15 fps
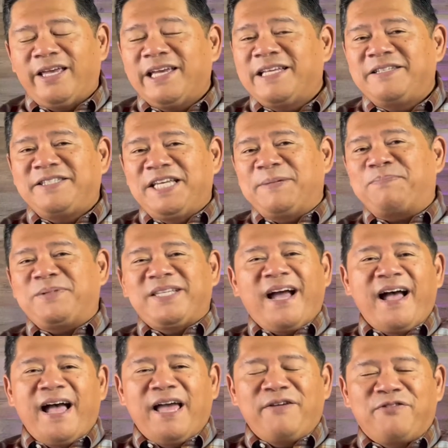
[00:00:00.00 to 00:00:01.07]
a deep
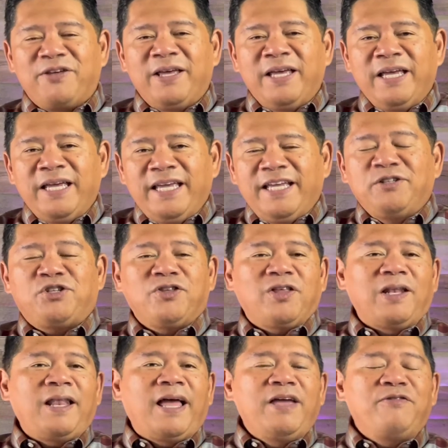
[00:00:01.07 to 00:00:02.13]
dive into the
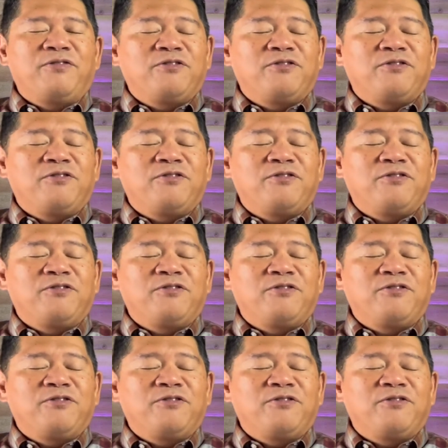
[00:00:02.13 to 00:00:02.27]
life